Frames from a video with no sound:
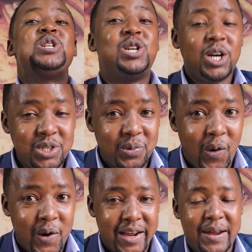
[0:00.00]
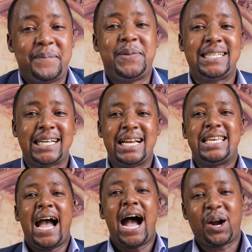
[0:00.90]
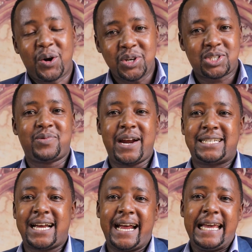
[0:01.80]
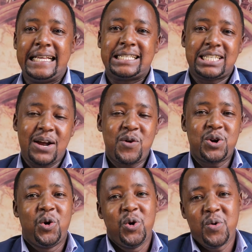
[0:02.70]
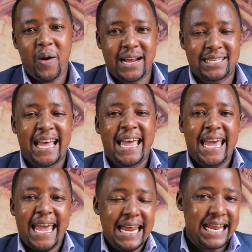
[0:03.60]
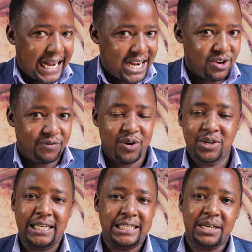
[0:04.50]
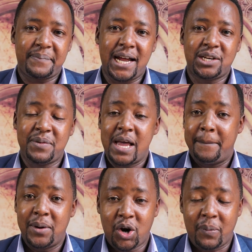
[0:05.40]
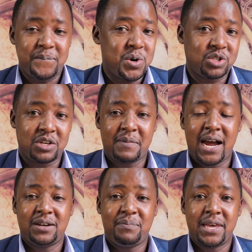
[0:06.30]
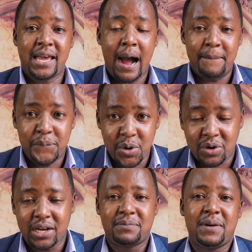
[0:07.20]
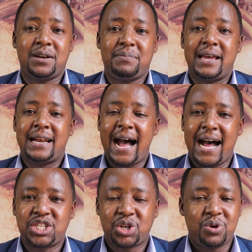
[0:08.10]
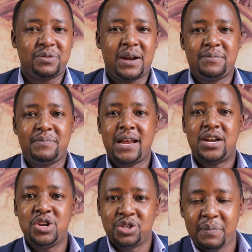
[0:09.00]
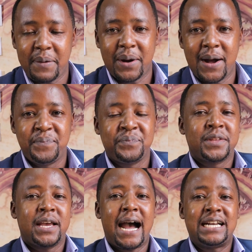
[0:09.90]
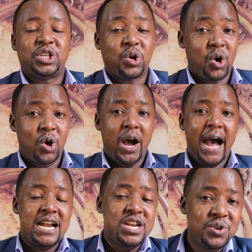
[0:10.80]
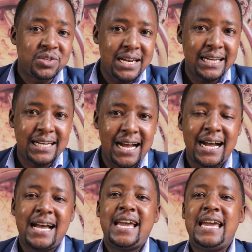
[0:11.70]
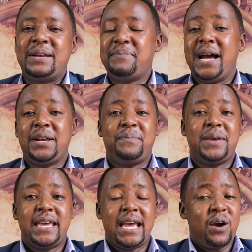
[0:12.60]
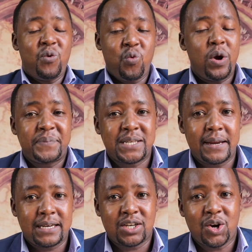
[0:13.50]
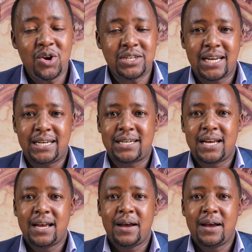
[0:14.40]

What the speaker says: Don't worry. Basically, a ghostwriter is someone who writes any kind of content. It might be a blog post, it might be a book, it might be an article, it might be a newspaper article, a newsletter, it might be website content.